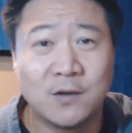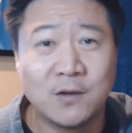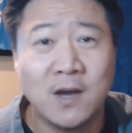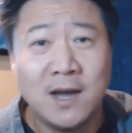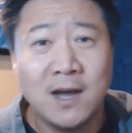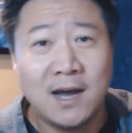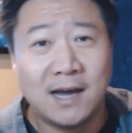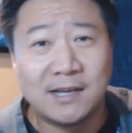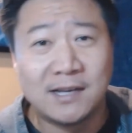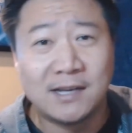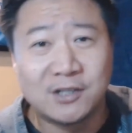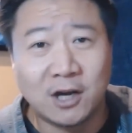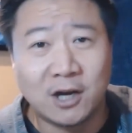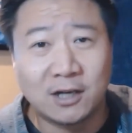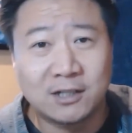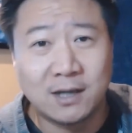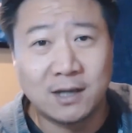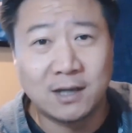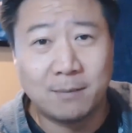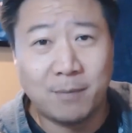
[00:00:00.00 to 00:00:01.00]
I stocked
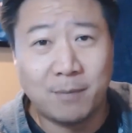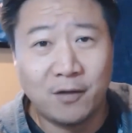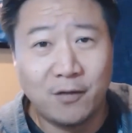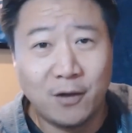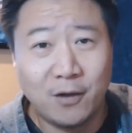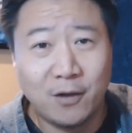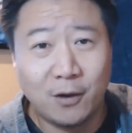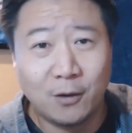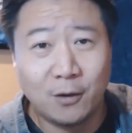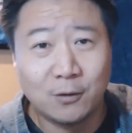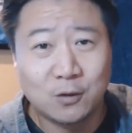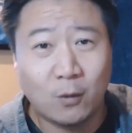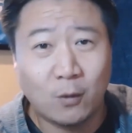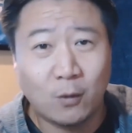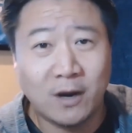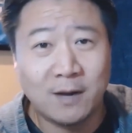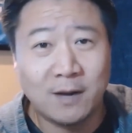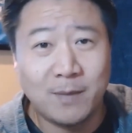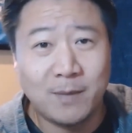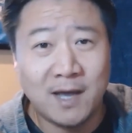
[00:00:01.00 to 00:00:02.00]
up on those quite
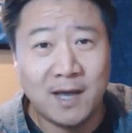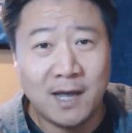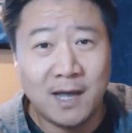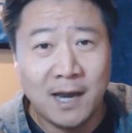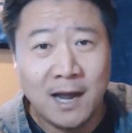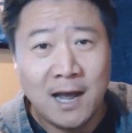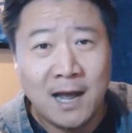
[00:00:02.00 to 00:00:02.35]
a bit.